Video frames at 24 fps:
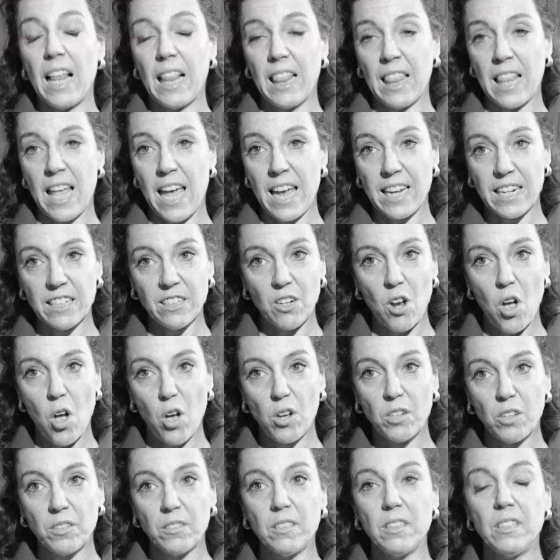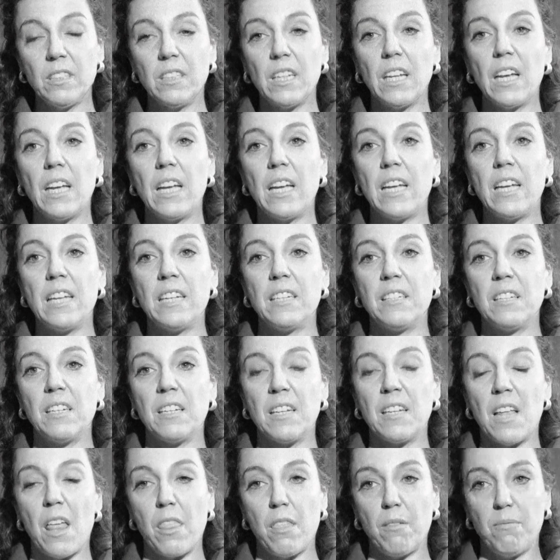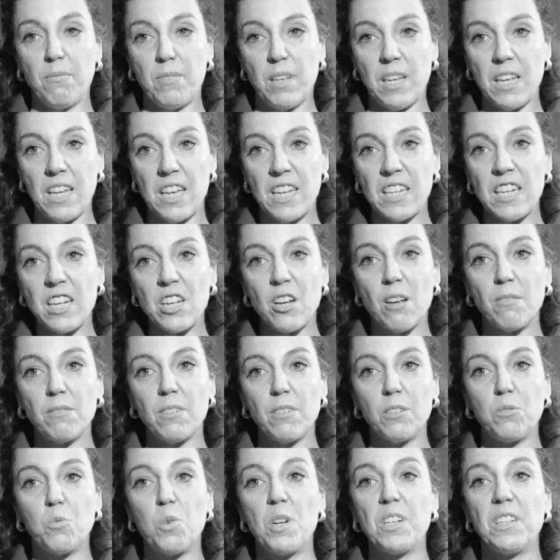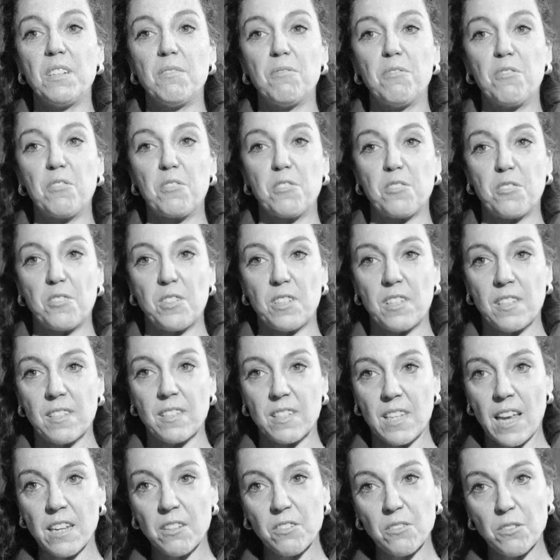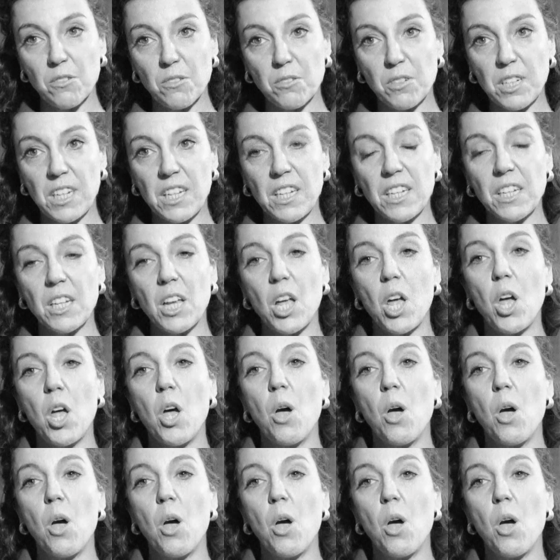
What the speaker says: Later on, in the beginning of the 21st century,